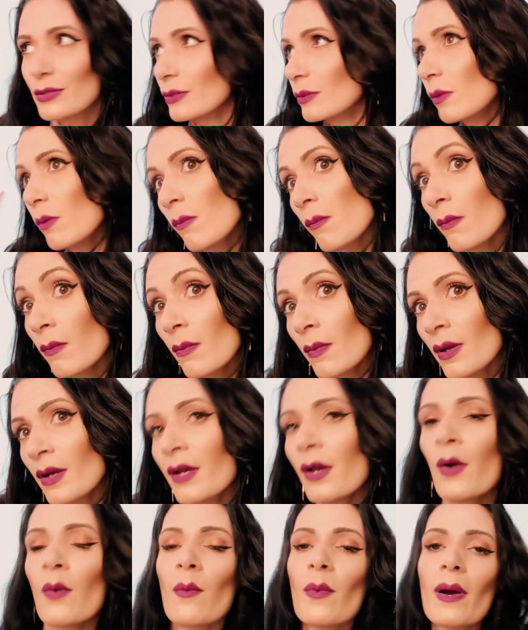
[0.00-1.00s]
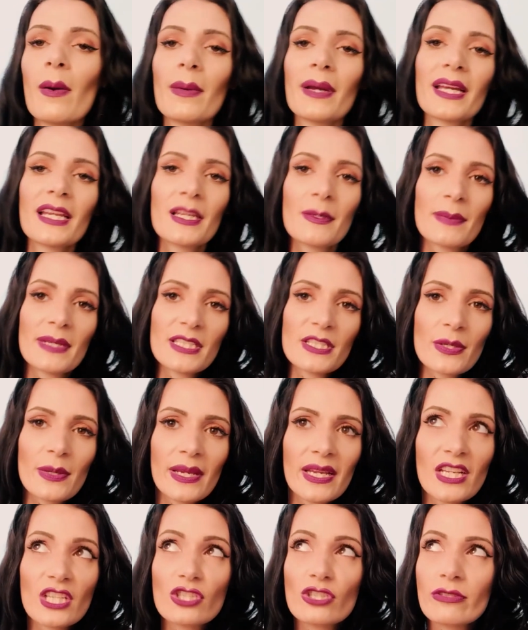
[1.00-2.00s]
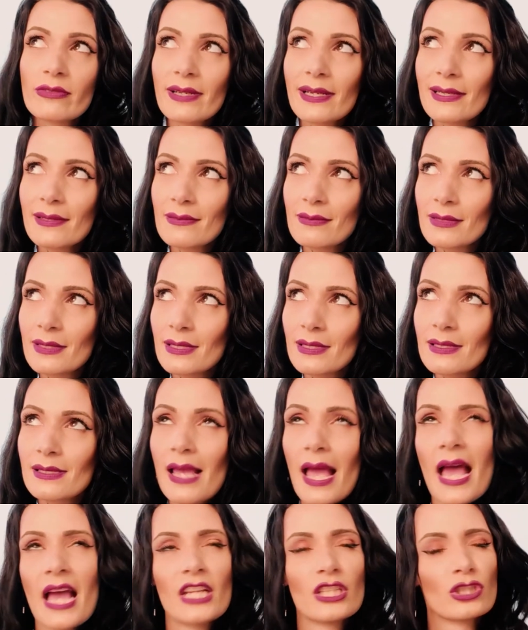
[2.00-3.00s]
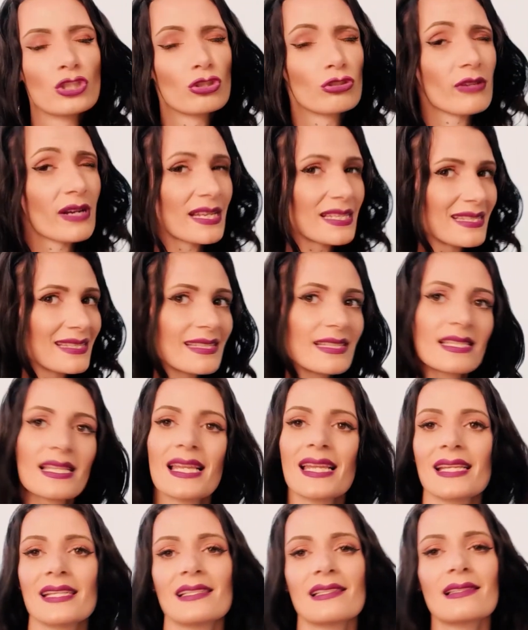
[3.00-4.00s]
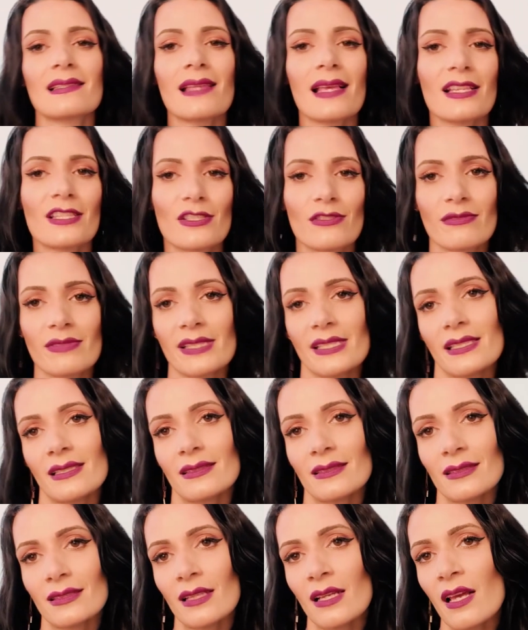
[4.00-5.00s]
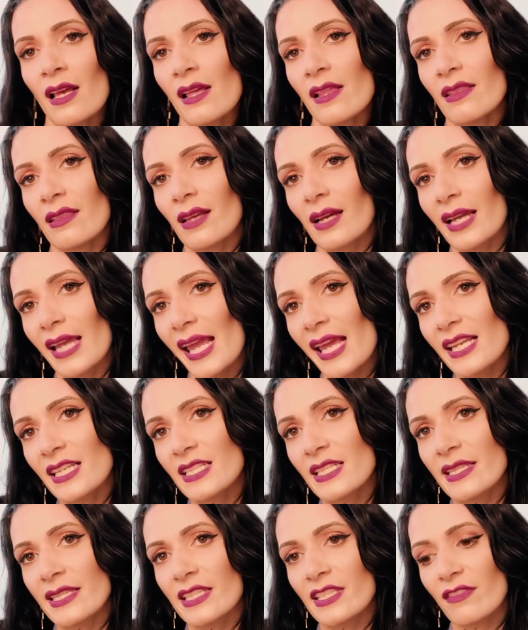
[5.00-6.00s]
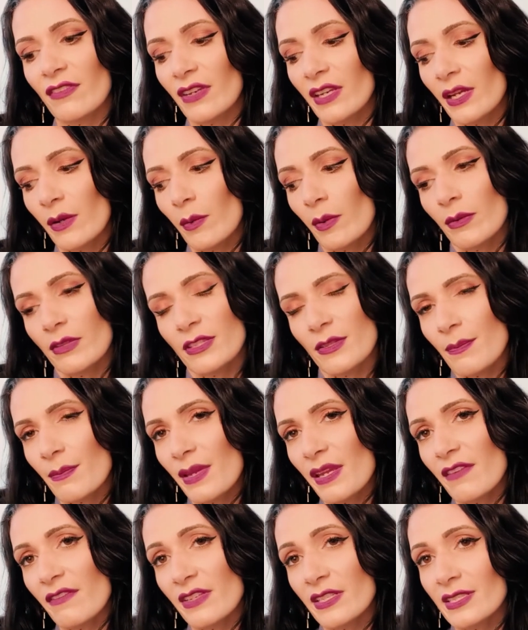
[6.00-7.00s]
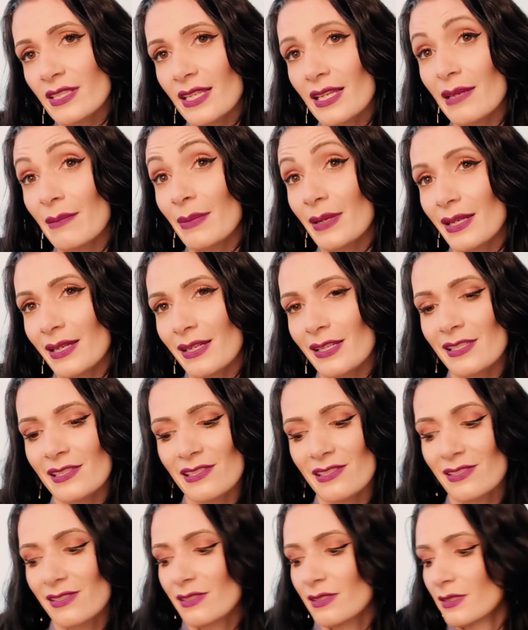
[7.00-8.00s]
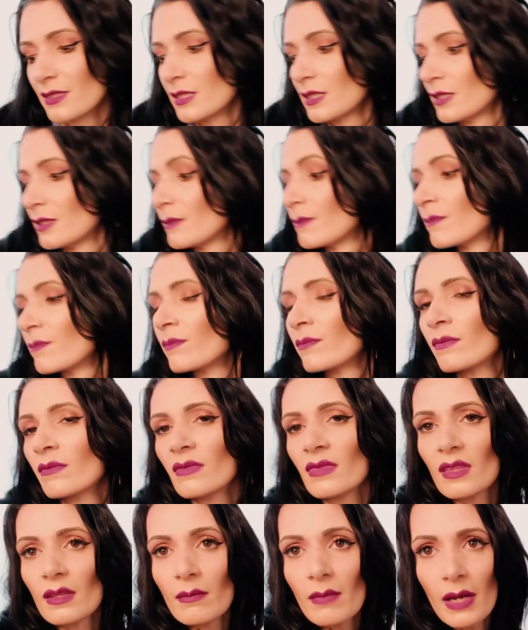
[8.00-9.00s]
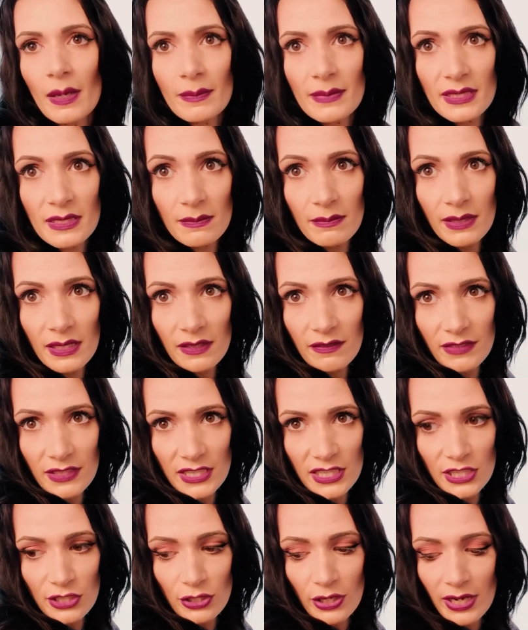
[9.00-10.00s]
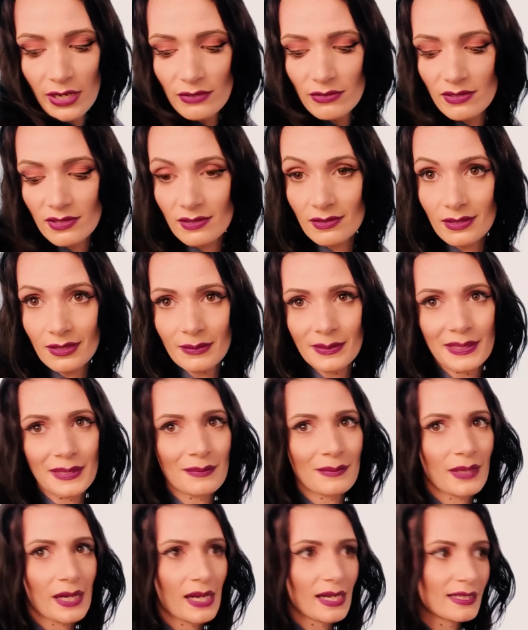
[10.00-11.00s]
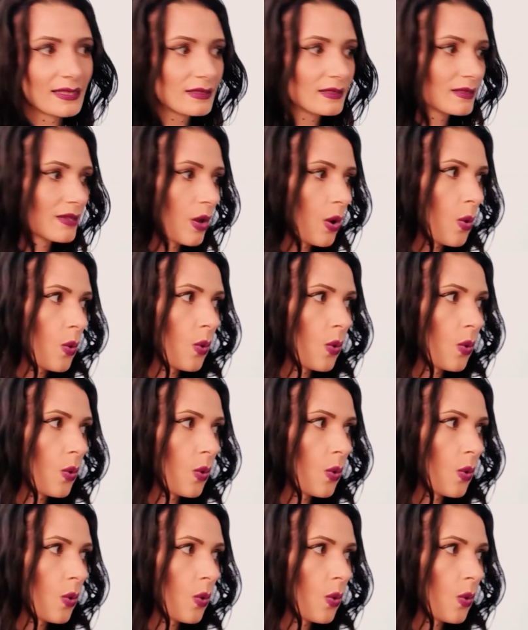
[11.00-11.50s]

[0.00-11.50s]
haul, where we're gonna be doing trousers and dresses and accessories, but I ended this video with some PVC because there might be some PVC trousers coming up, guys.